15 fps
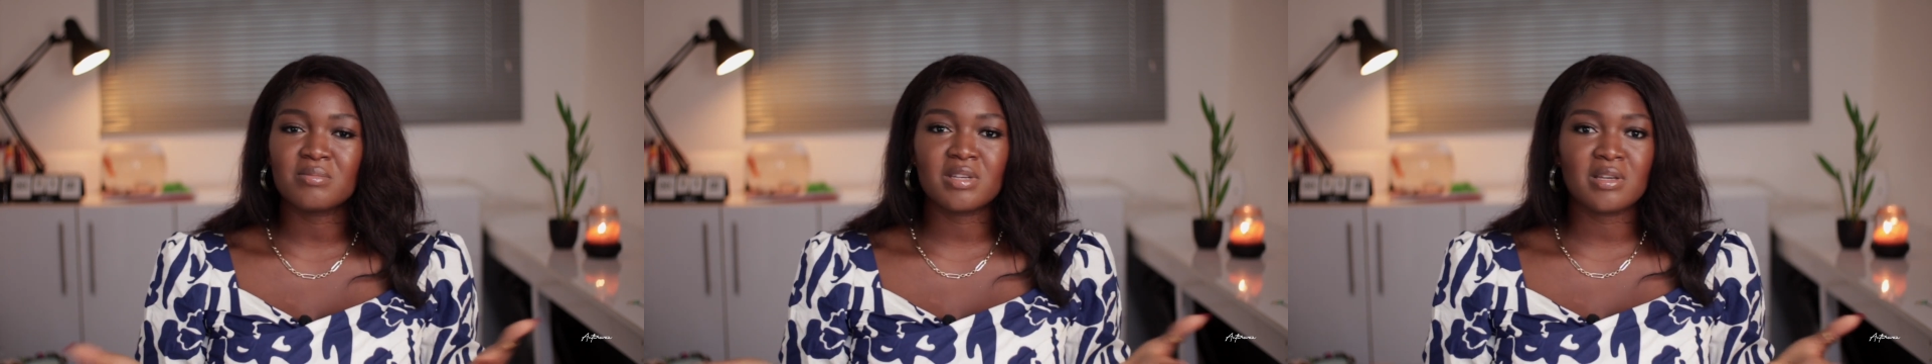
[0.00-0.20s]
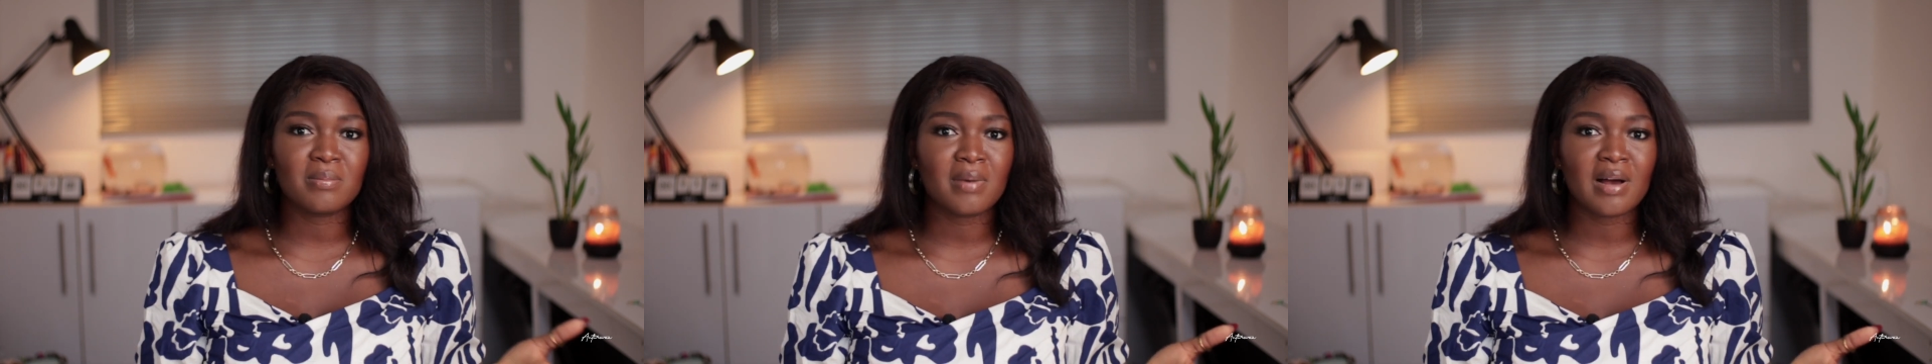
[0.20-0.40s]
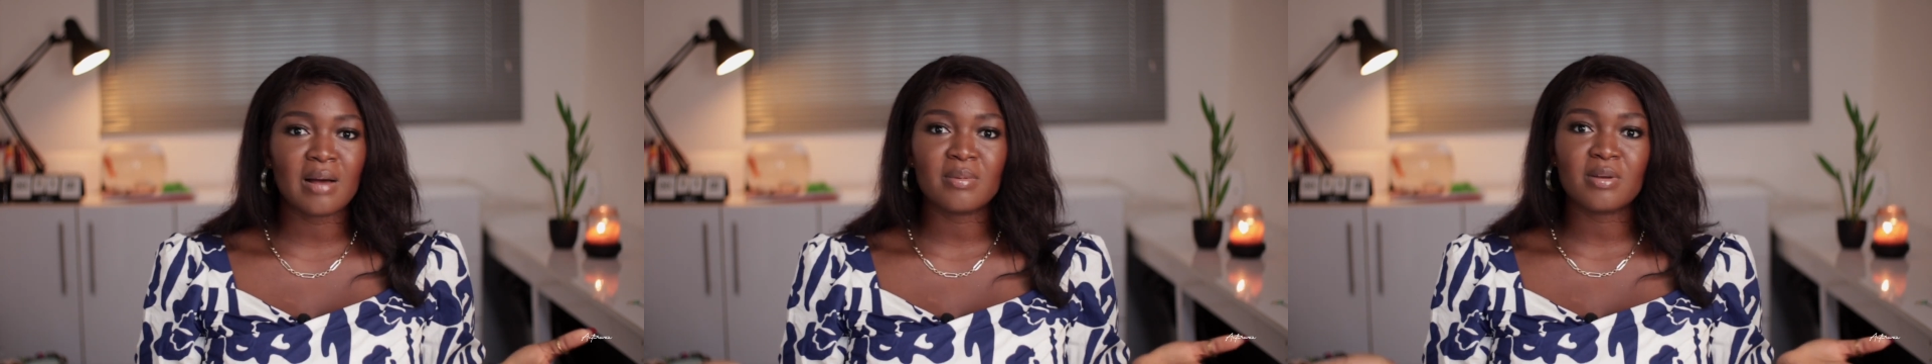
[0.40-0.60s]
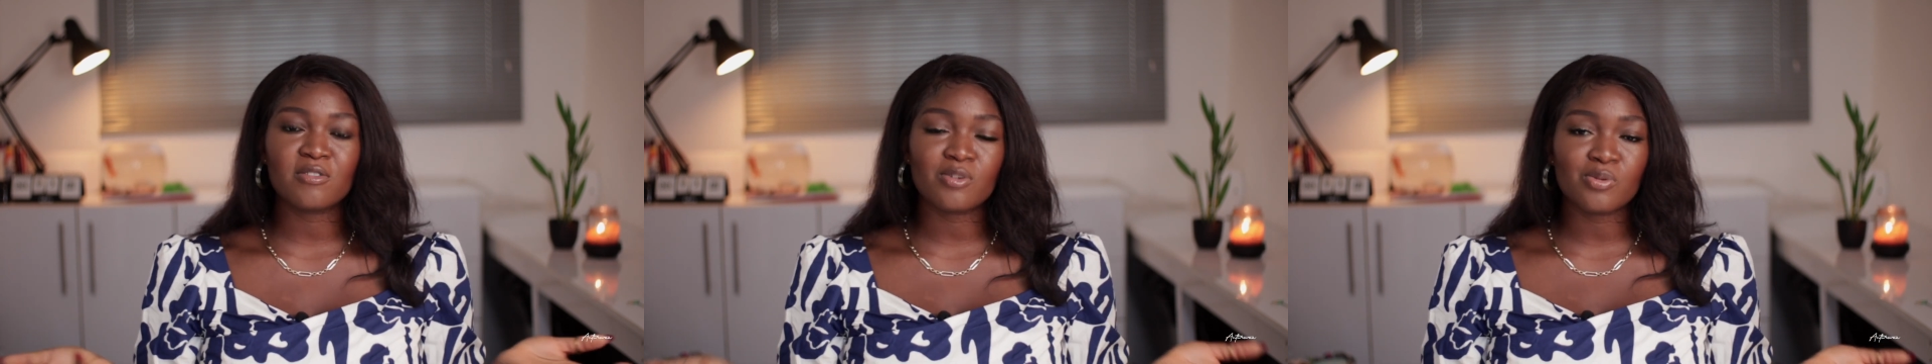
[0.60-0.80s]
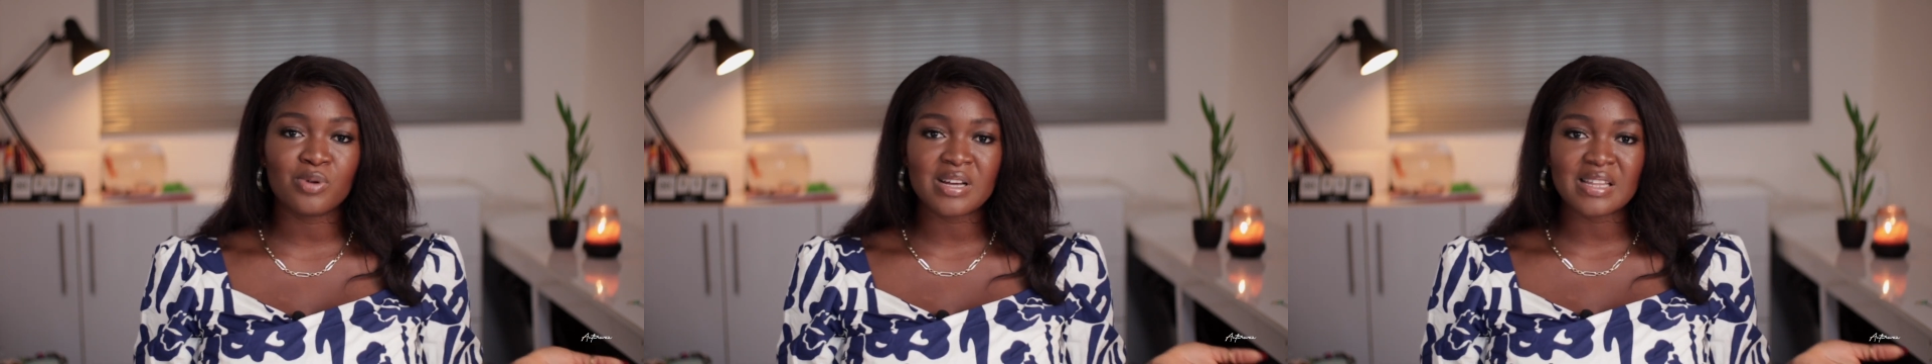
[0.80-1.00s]
kebab if
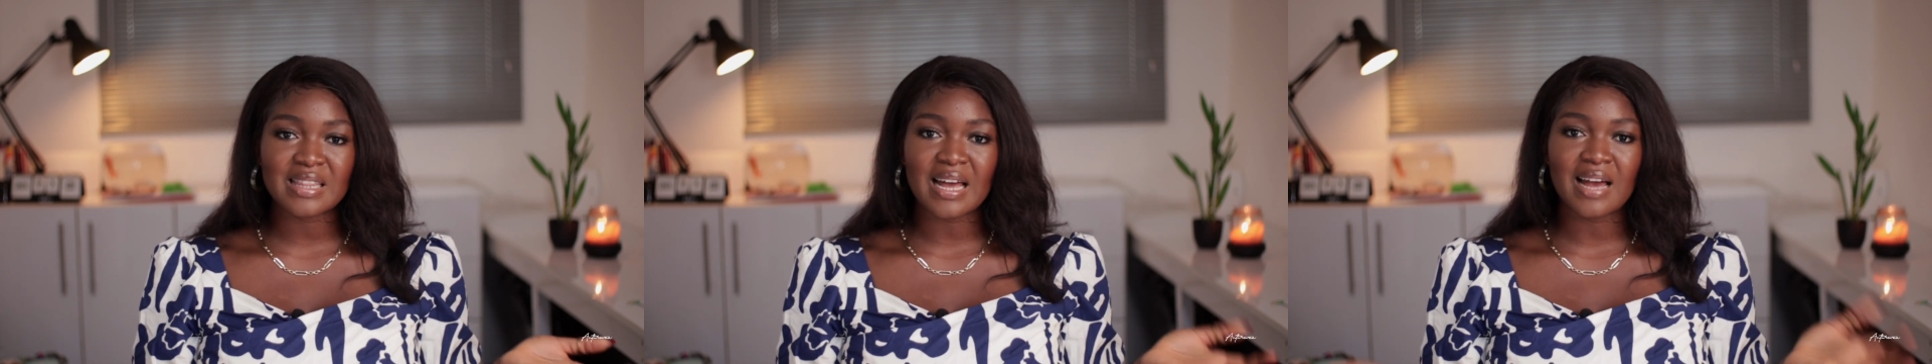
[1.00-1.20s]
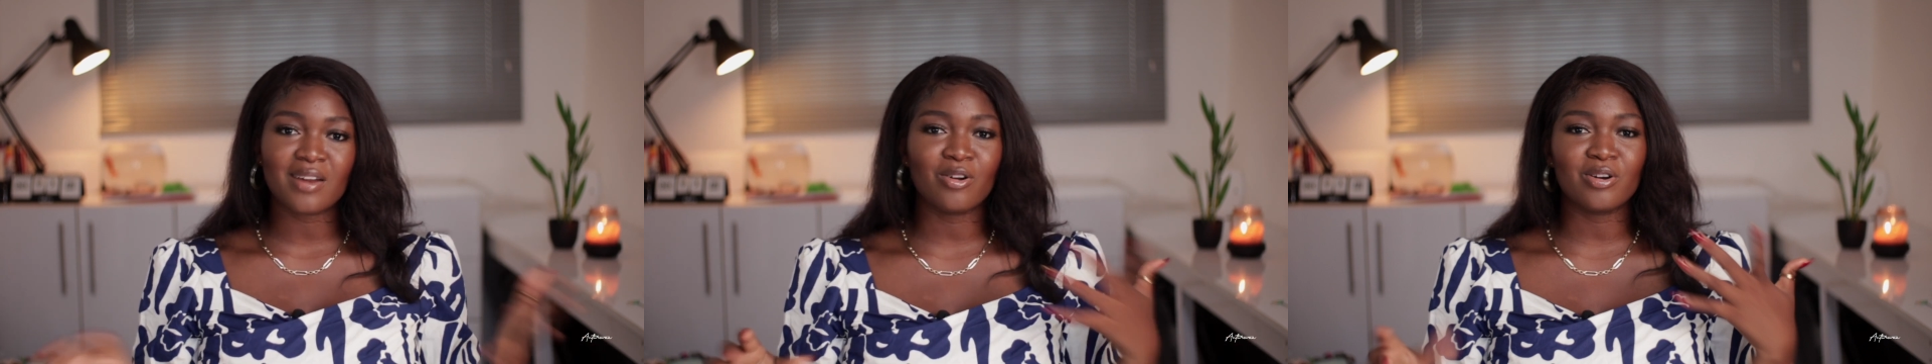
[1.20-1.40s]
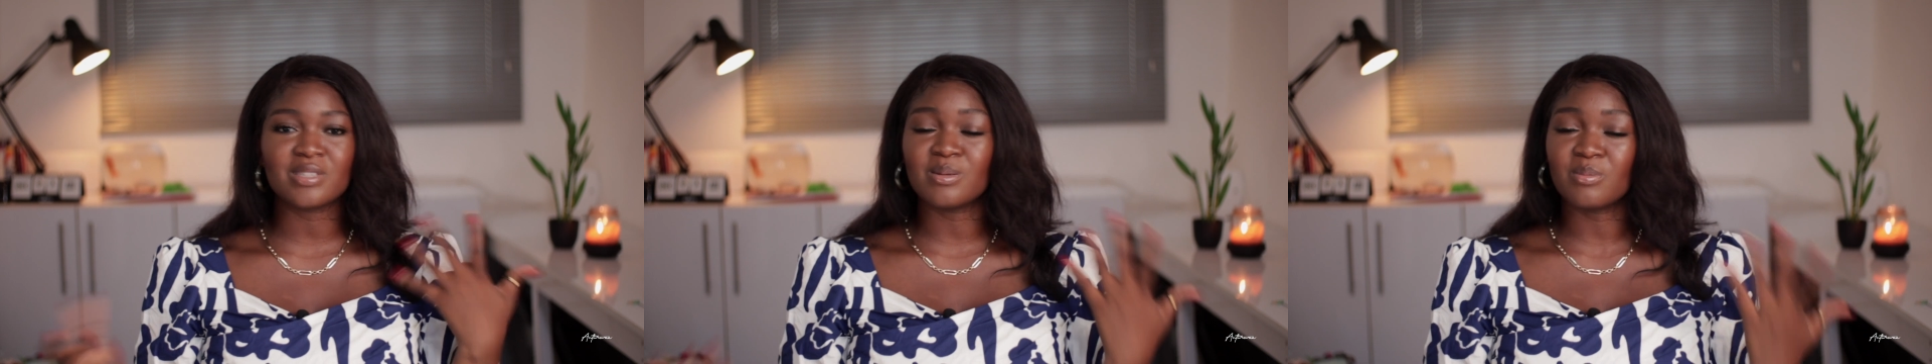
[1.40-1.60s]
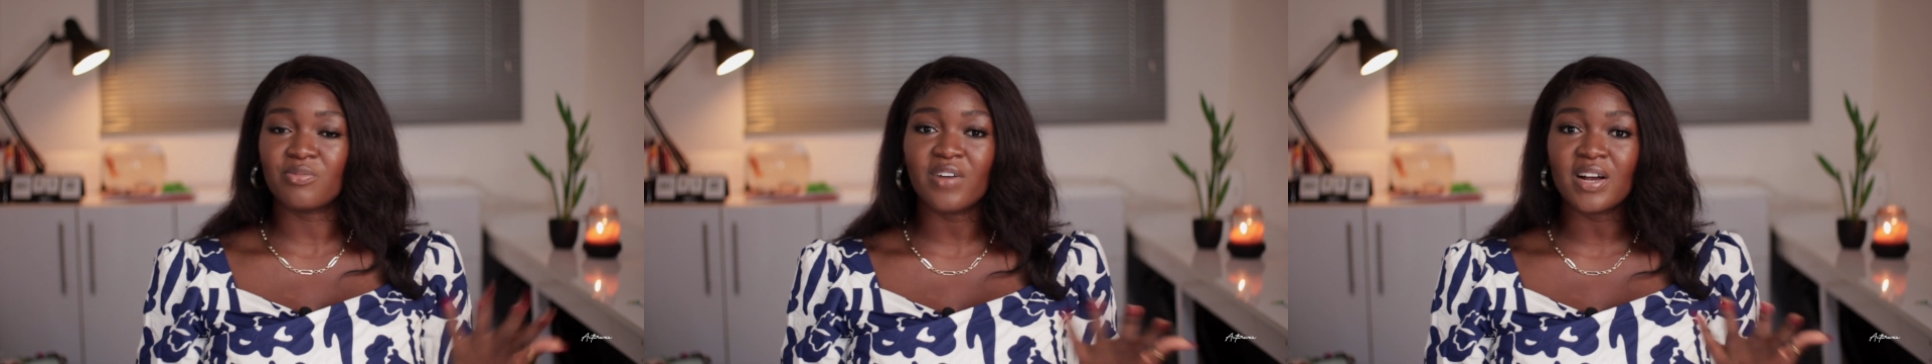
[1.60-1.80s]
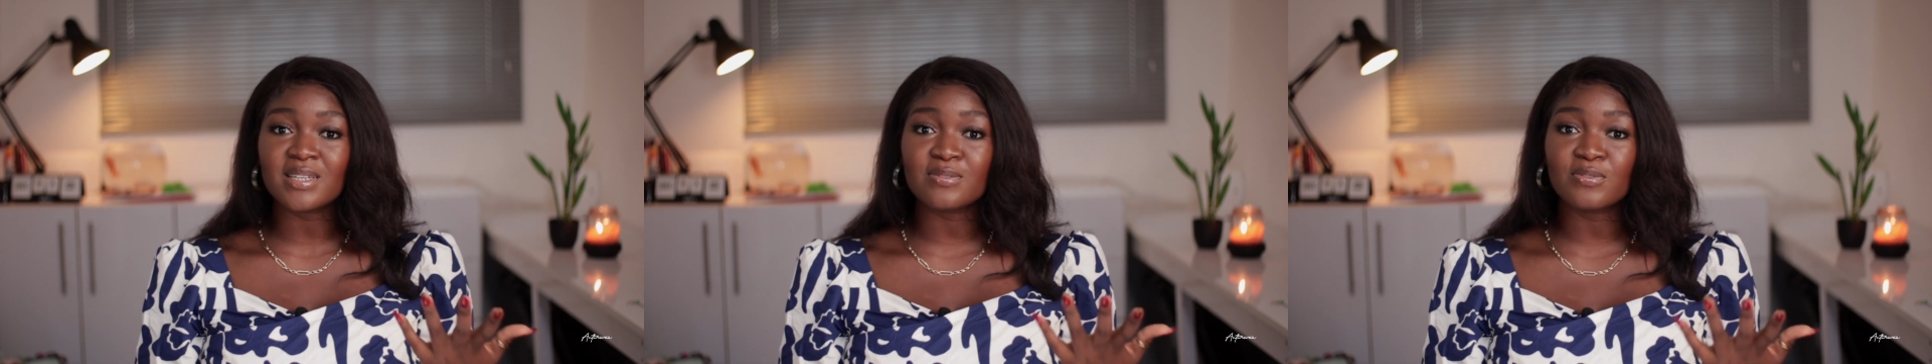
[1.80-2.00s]
you want that, or some
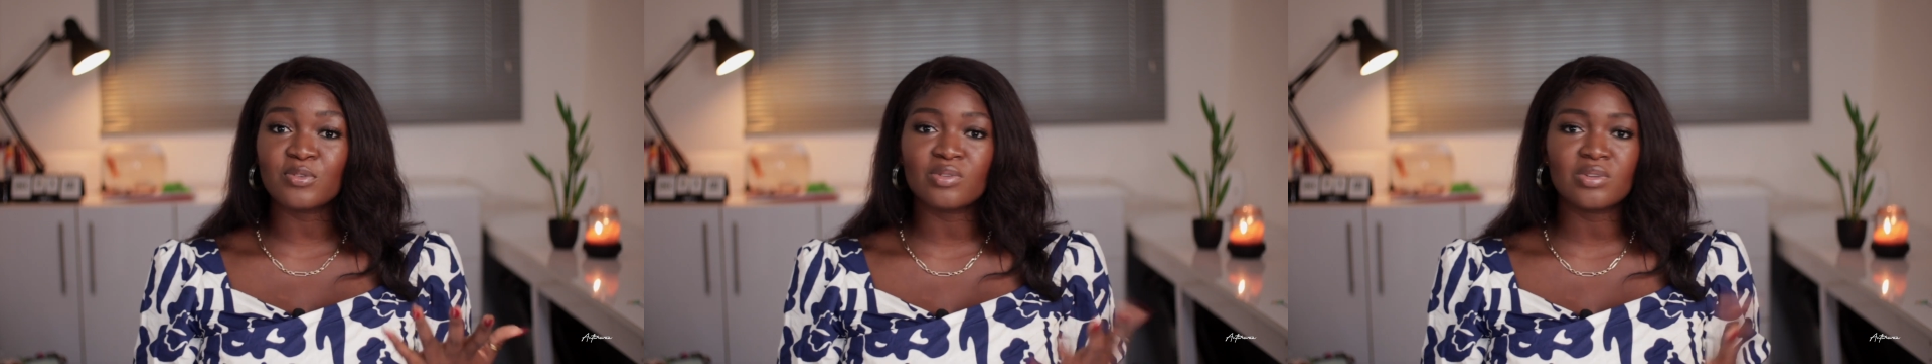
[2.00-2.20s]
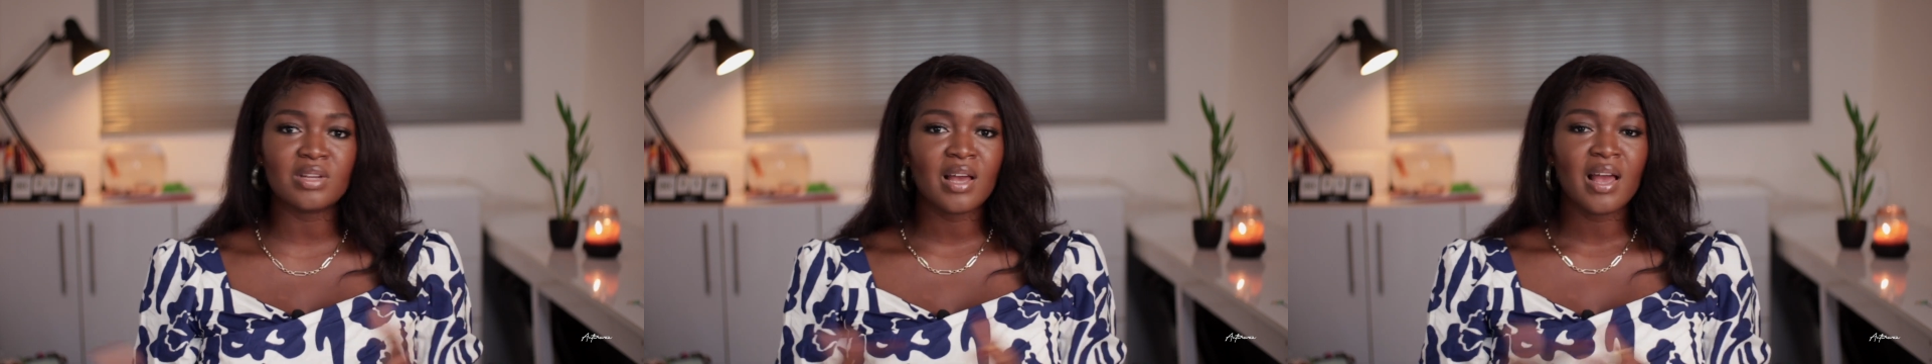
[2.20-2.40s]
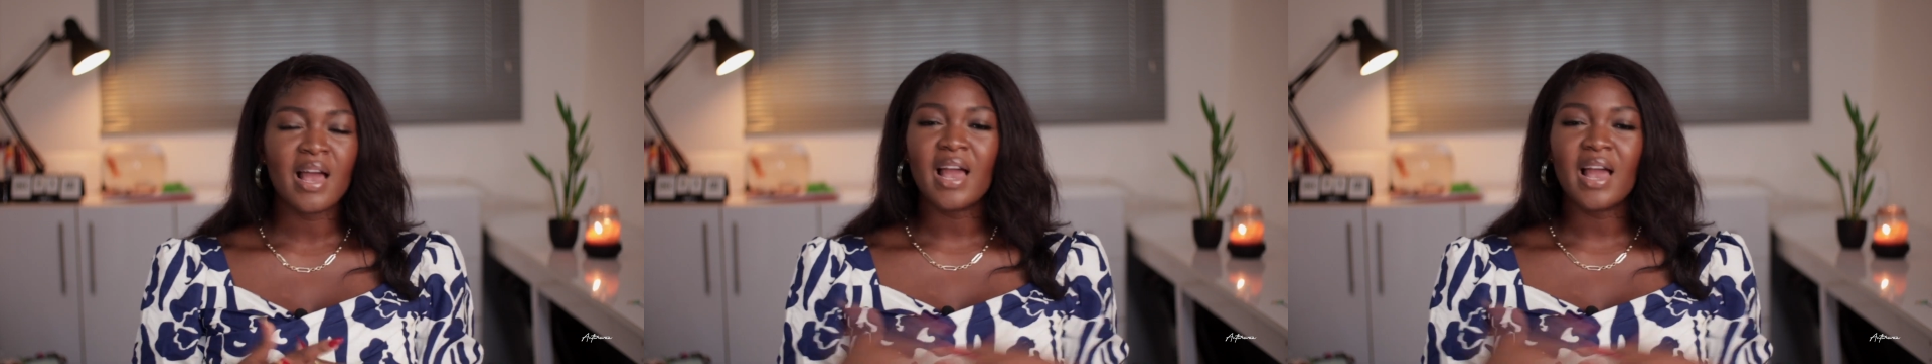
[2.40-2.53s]
fast food,